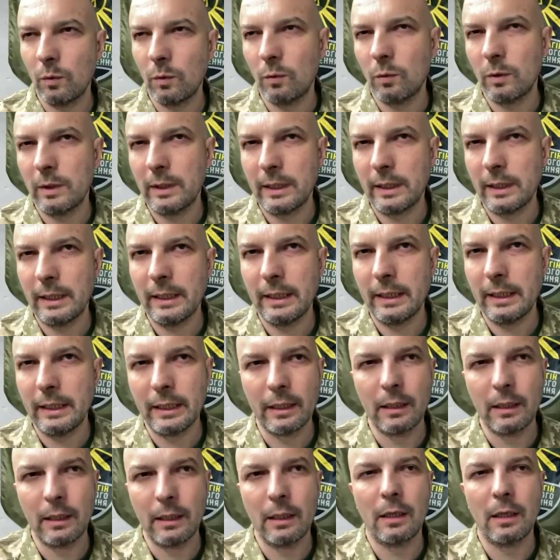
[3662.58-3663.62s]
we
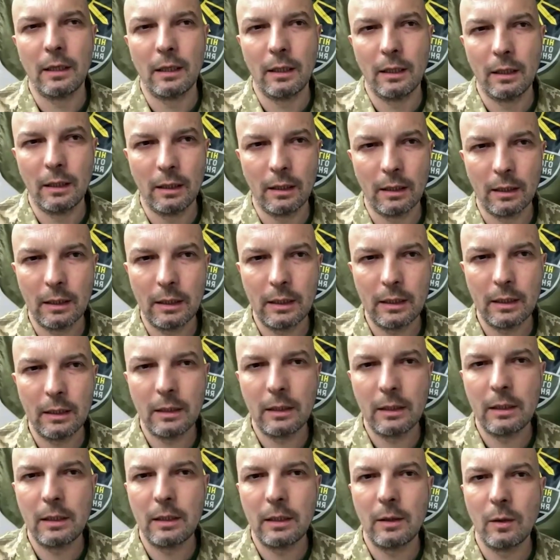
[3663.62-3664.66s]
uh,
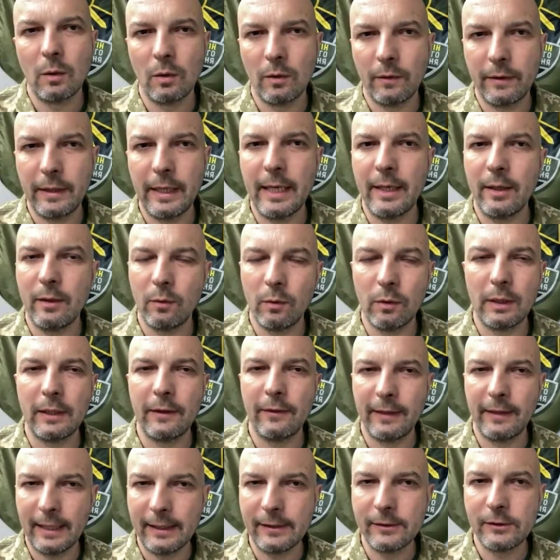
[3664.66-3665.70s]
then in
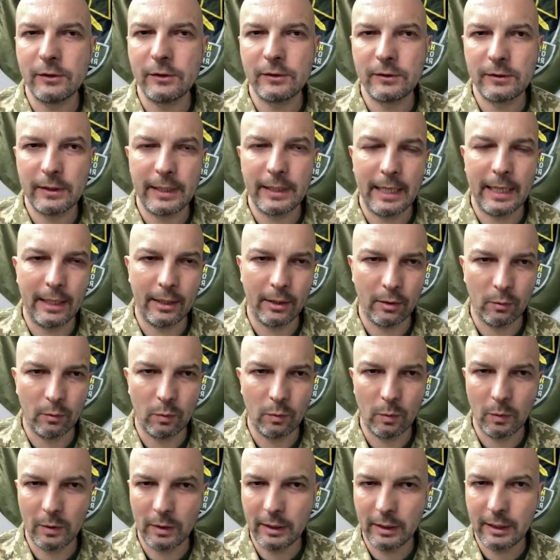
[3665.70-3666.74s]
that scenario we
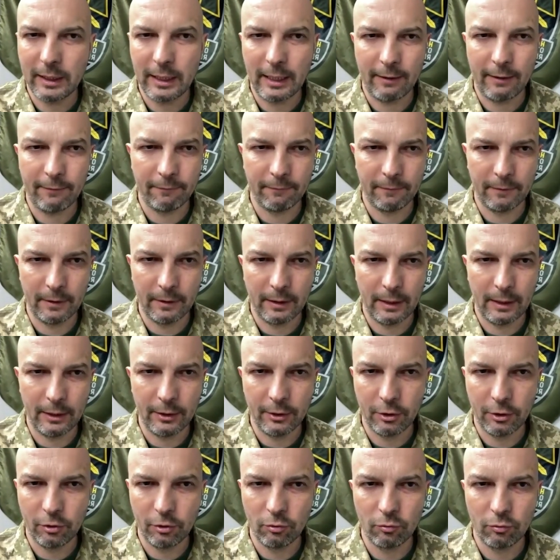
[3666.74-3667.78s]
will have a
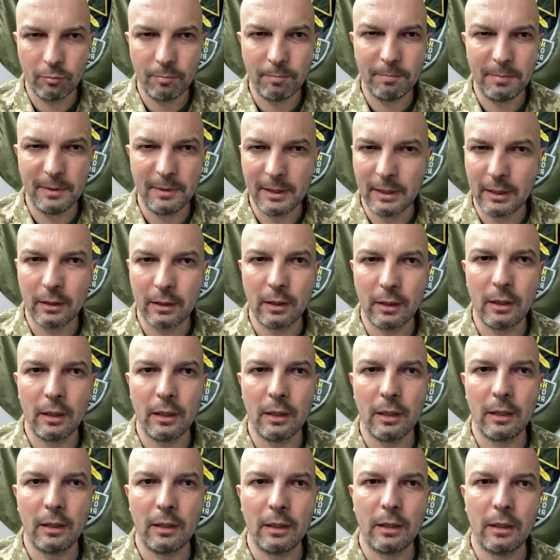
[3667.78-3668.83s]
new big
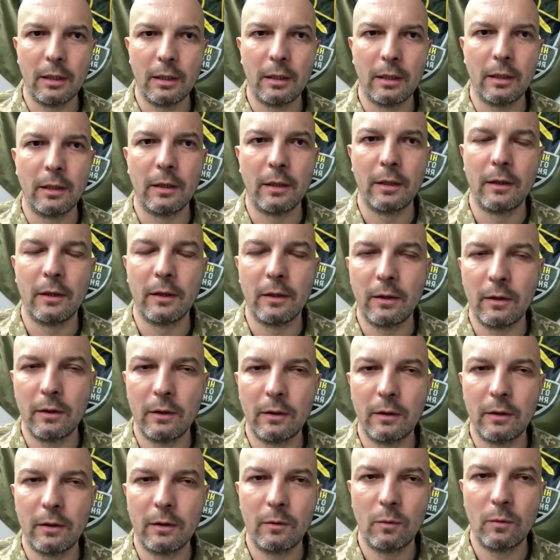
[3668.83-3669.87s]
uh,
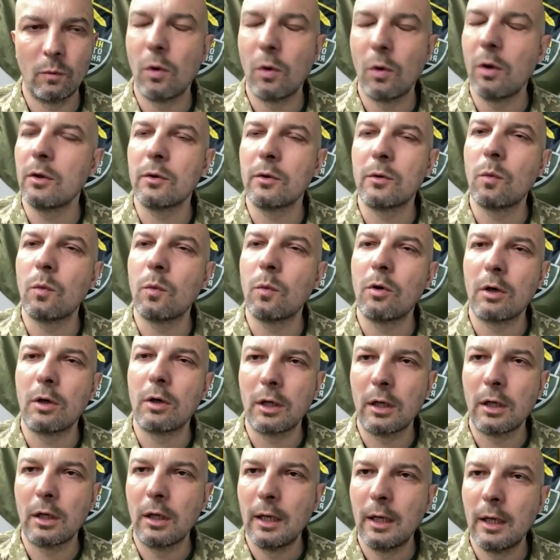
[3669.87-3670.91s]
world war.
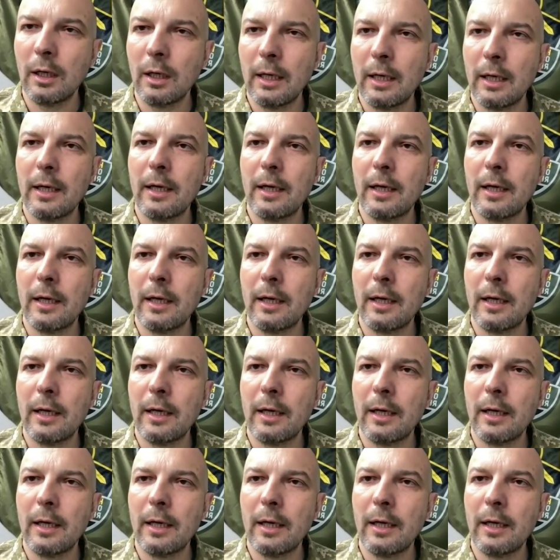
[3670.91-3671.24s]
Mm -hmm.